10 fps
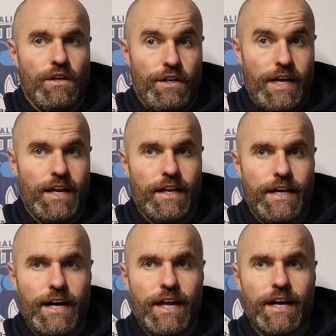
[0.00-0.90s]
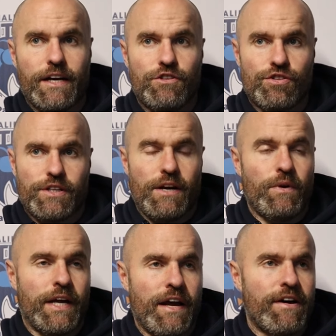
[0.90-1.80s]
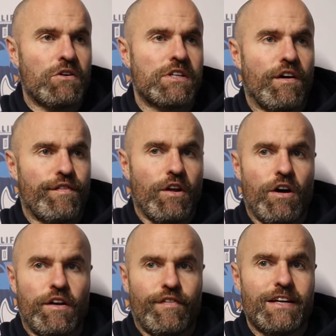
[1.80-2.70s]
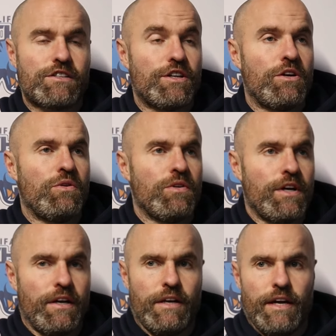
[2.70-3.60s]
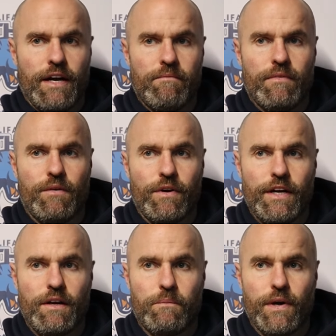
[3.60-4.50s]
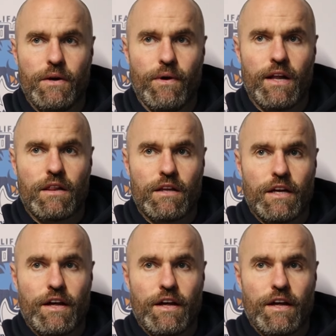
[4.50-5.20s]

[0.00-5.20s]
Yeah, like I just said, we gave ourselves a lot of defence to do and we did it pretty well.